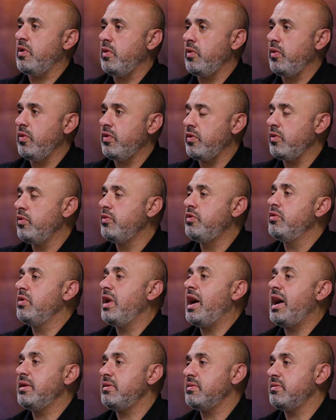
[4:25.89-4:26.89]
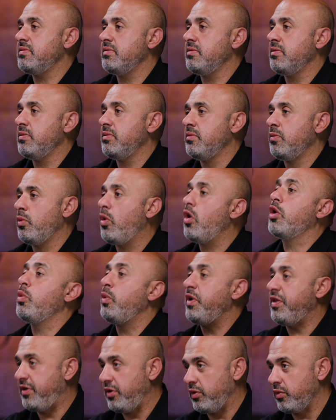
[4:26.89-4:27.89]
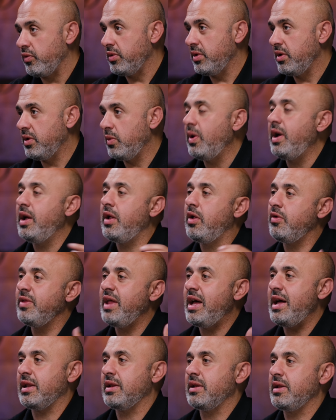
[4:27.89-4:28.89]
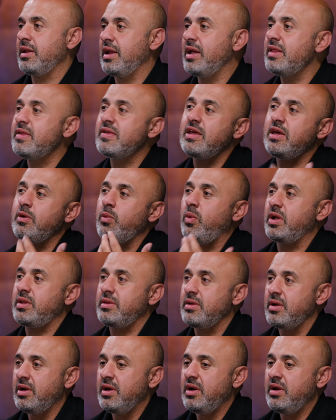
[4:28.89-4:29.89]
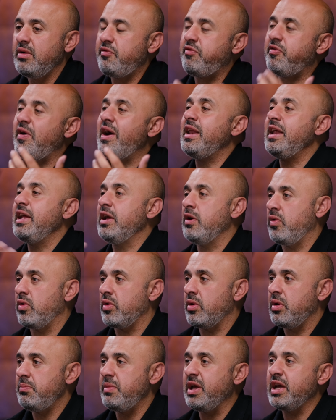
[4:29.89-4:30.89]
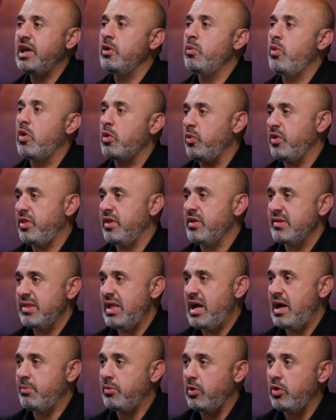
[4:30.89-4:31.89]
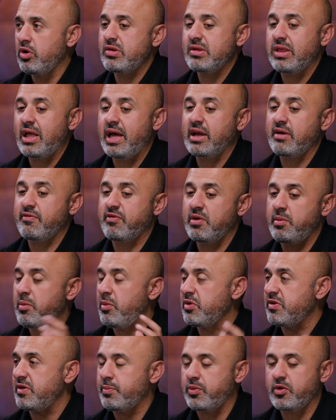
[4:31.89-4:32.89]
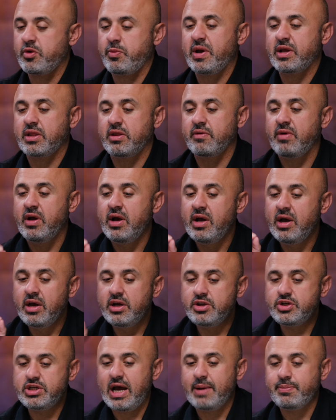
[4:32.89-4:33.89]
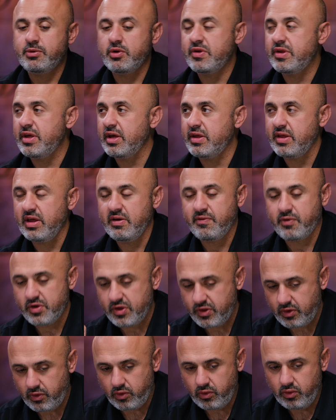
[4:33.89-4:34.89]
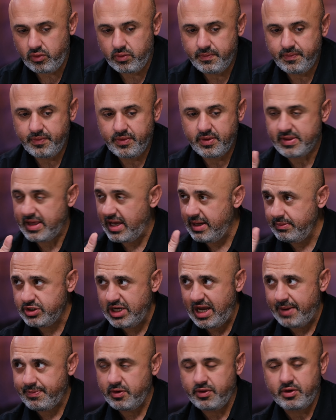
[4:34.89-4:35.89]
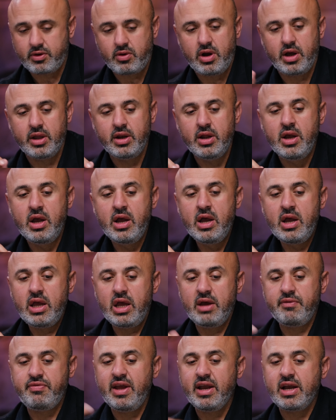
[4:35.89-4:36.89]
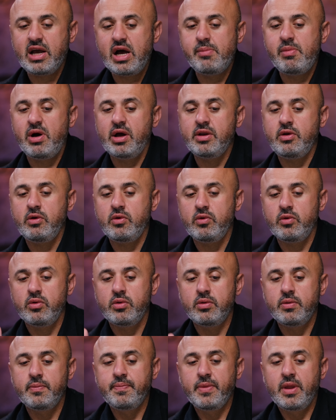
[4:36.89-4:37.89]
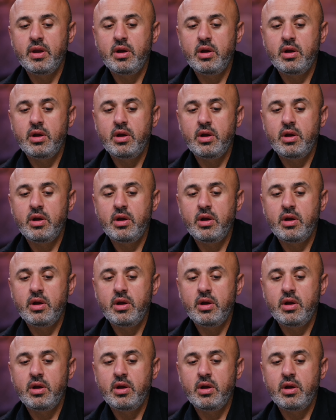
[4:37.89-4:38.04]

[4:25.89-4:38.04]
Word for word: to those who do not war with you. Well, hold on. Let's see what fighting or making war with Islam looks like from a Muslim perspective. Chapter 60, verse 2, same chapter of the Quran. If they come on you,